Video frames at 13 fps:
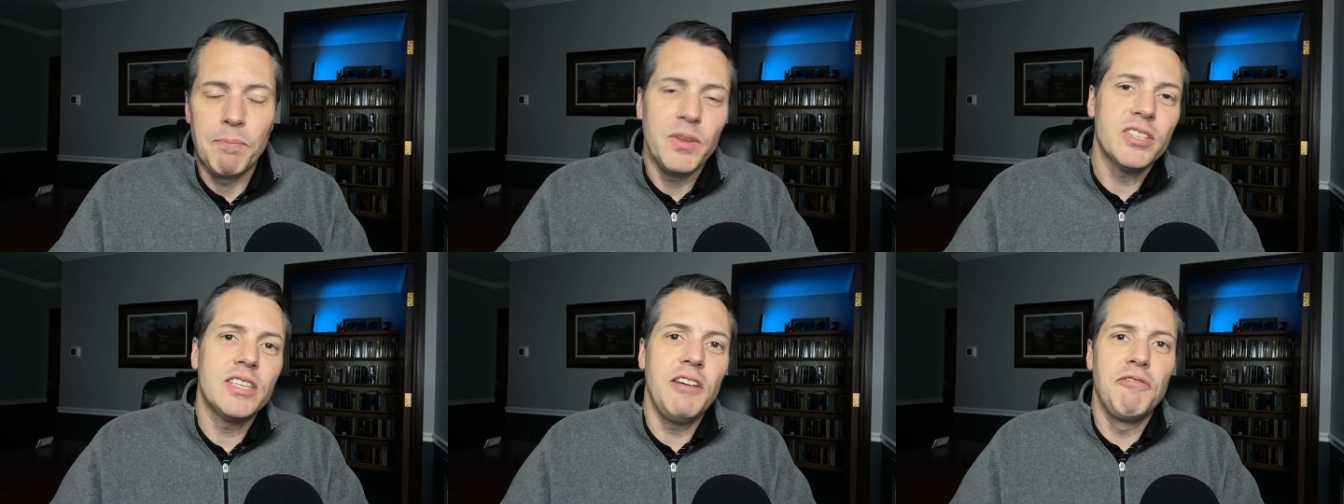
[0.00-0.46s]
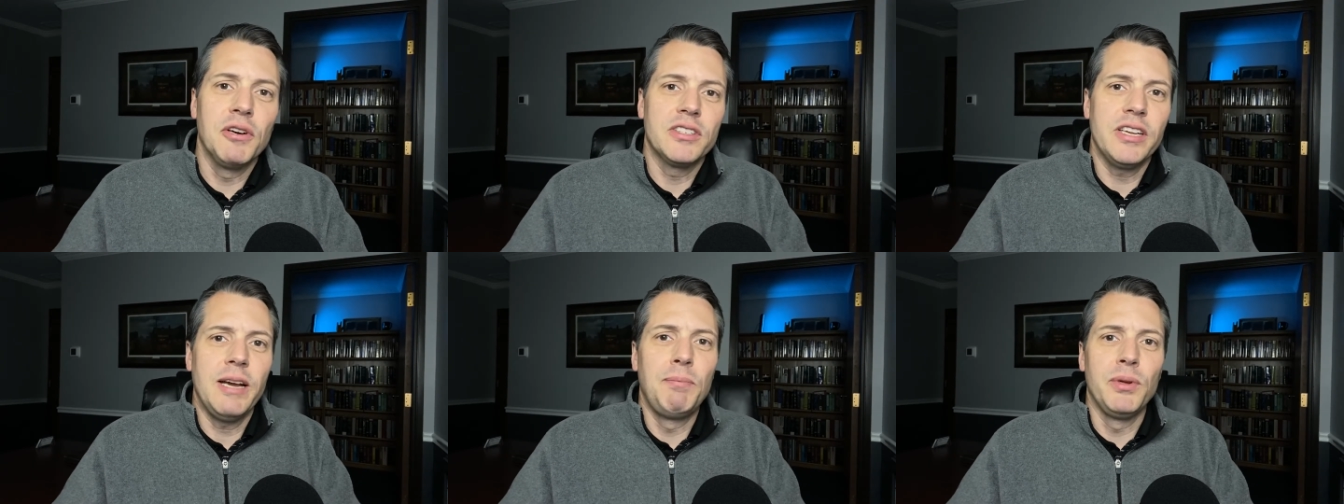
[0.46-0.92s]
Let's say, for
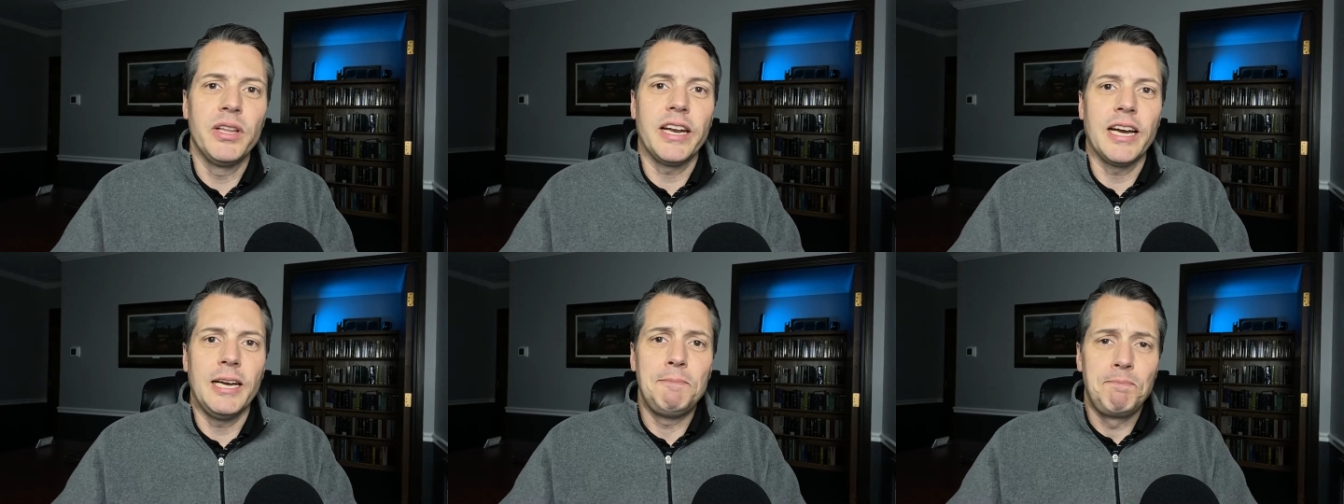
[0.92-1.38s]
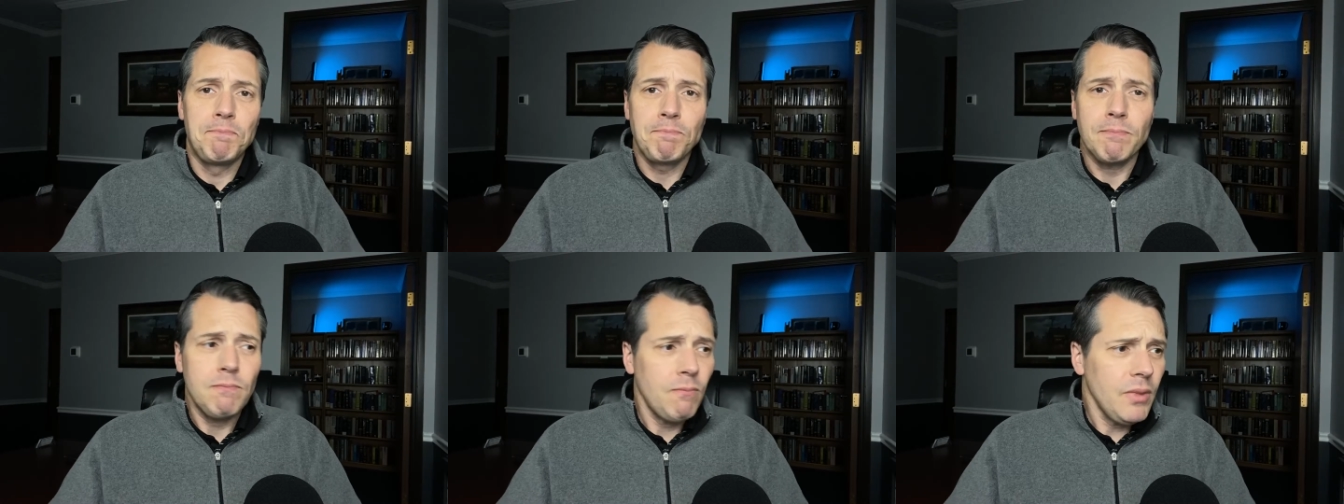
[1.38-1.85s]
example, that
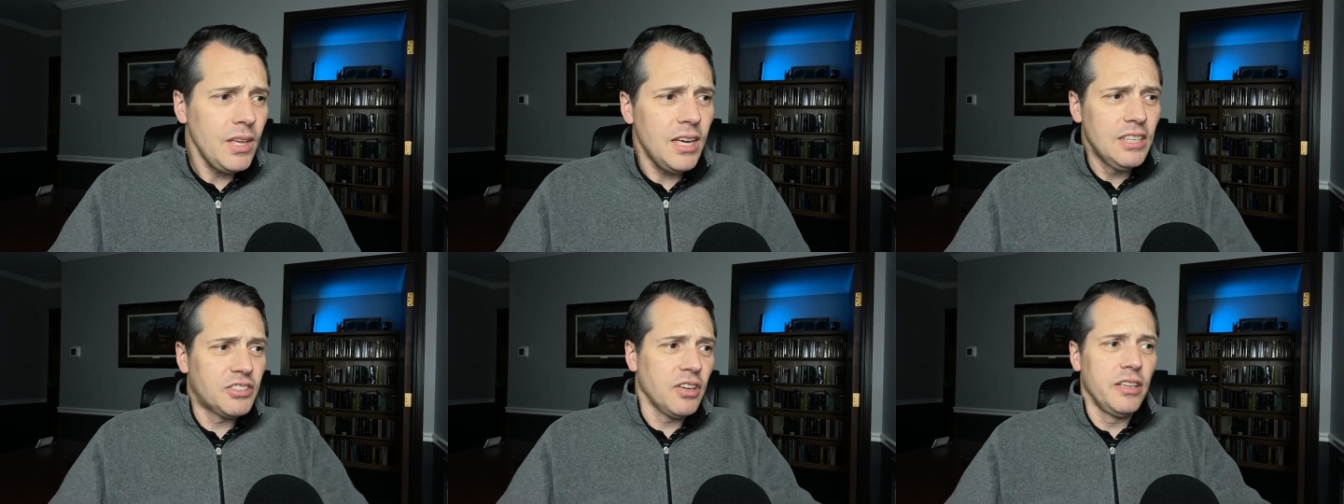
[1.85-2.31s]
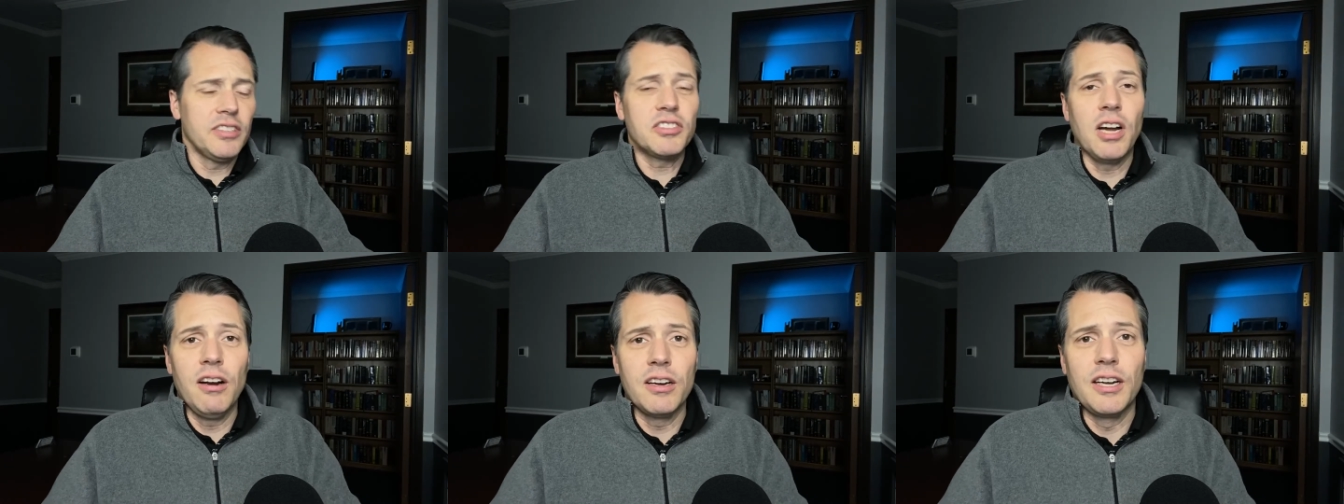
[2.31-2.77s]
I saw this
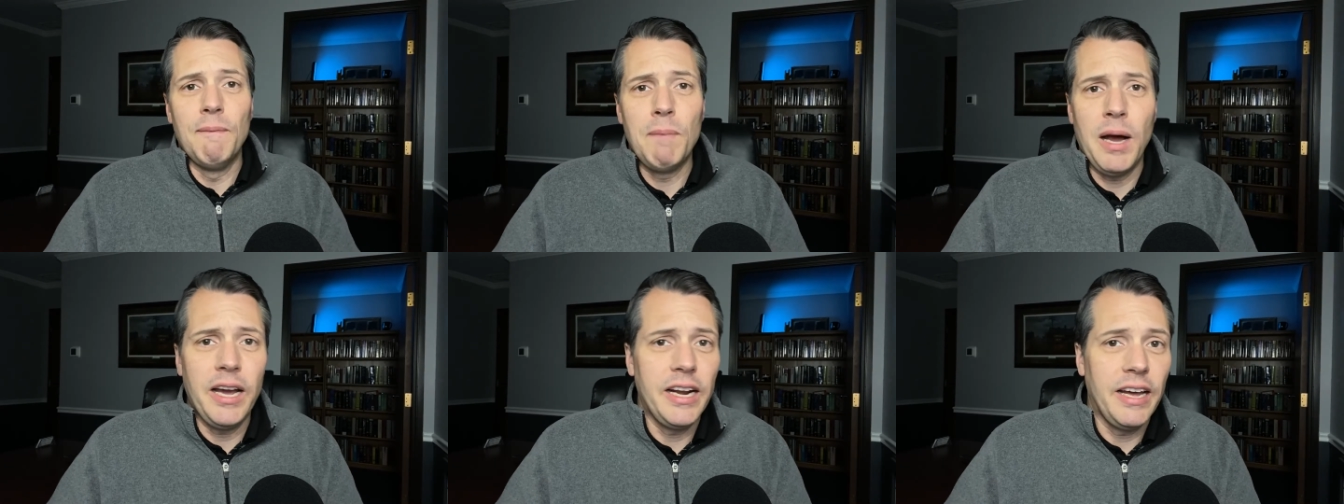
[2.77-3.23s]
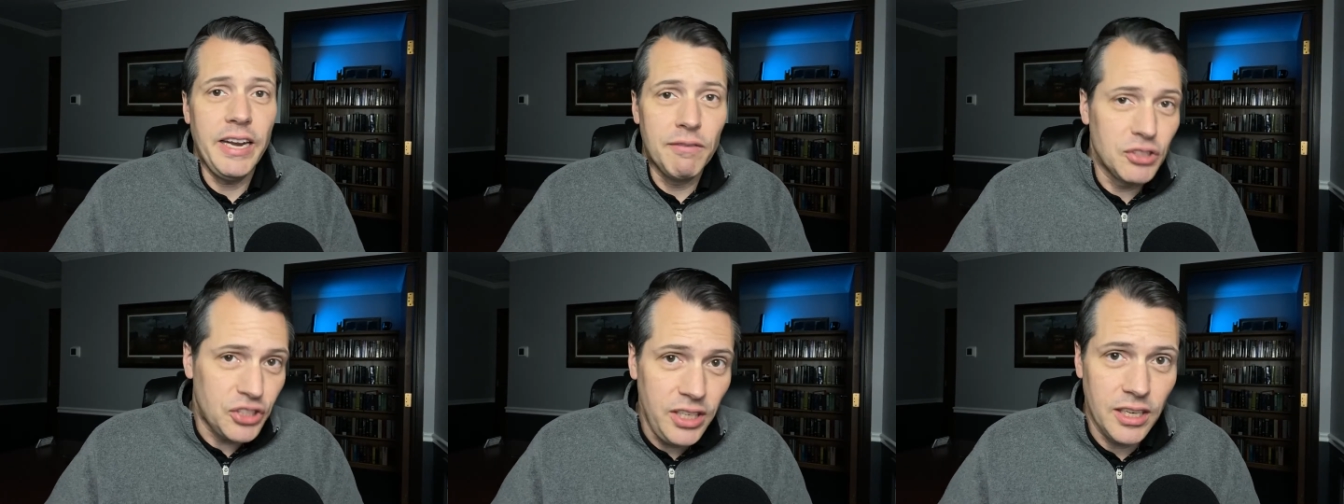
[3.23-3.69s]
car come by, and I'd
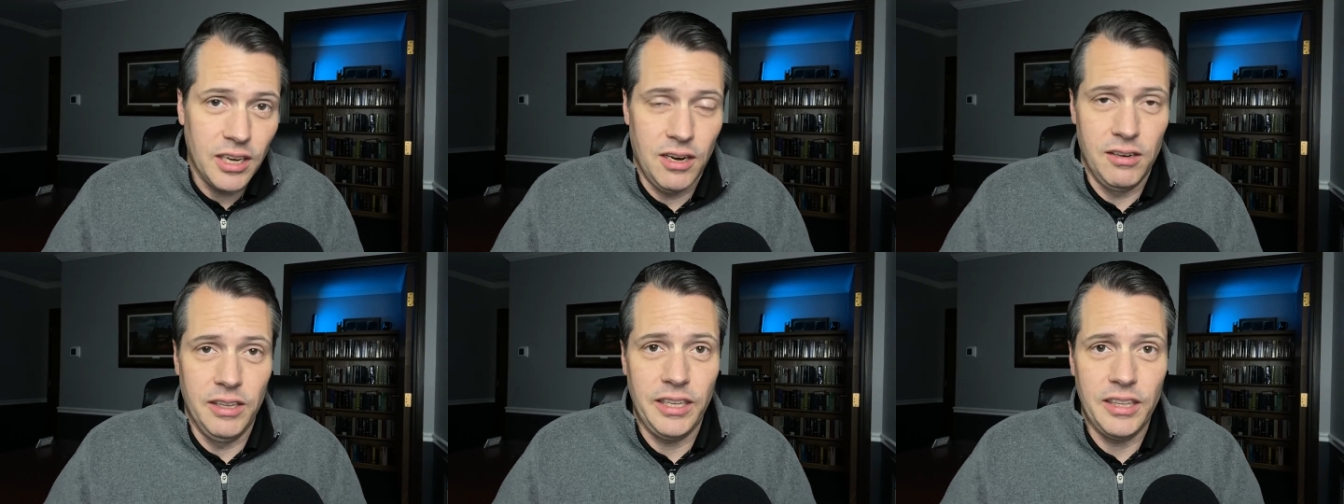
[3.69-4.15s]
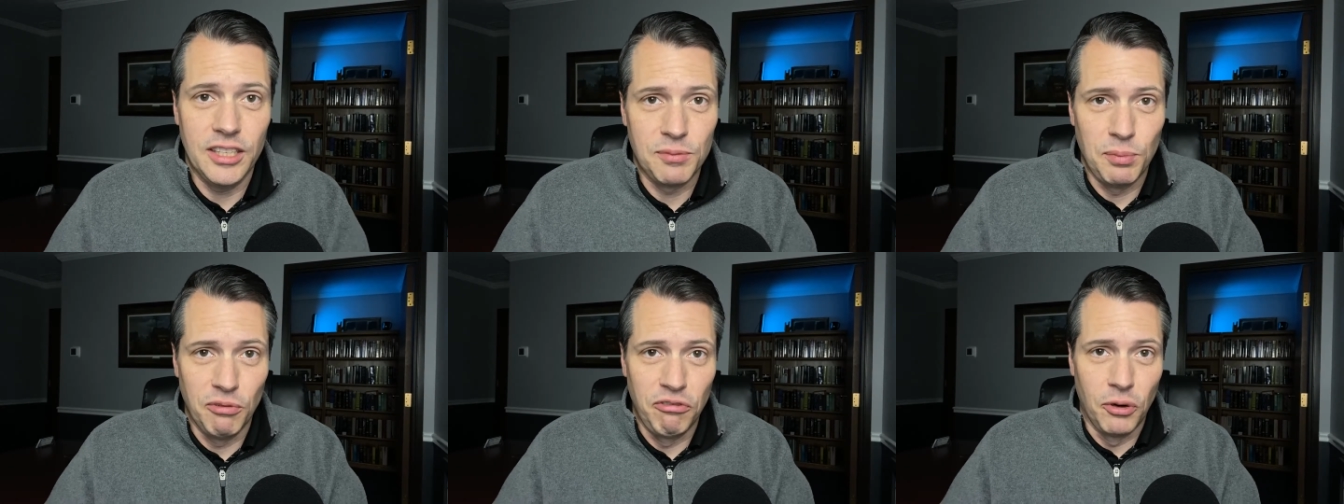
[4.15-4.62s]
never seen a car like this
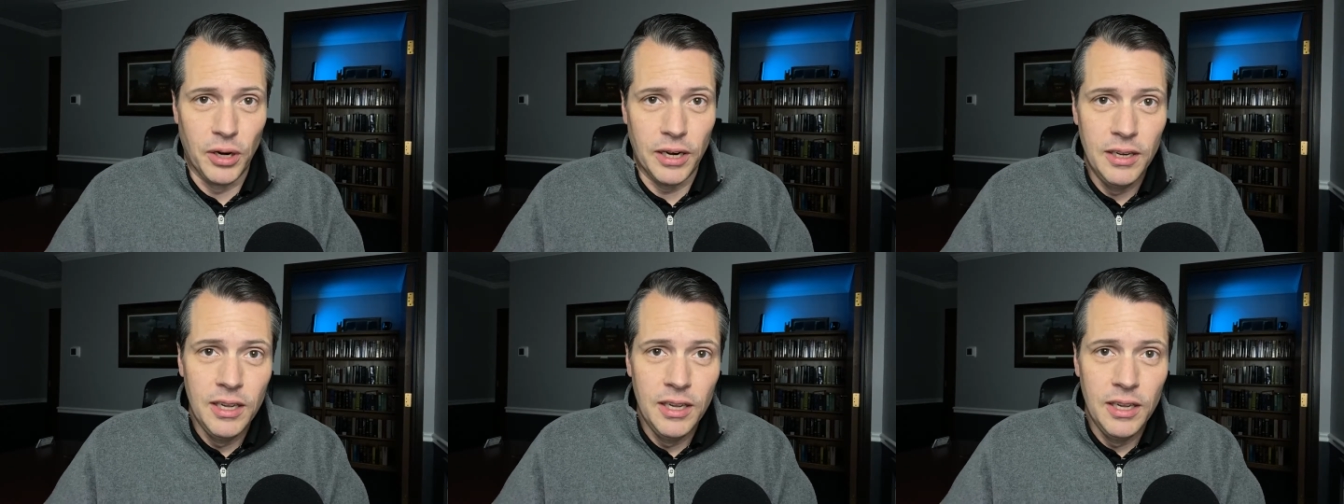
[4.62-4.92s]
before.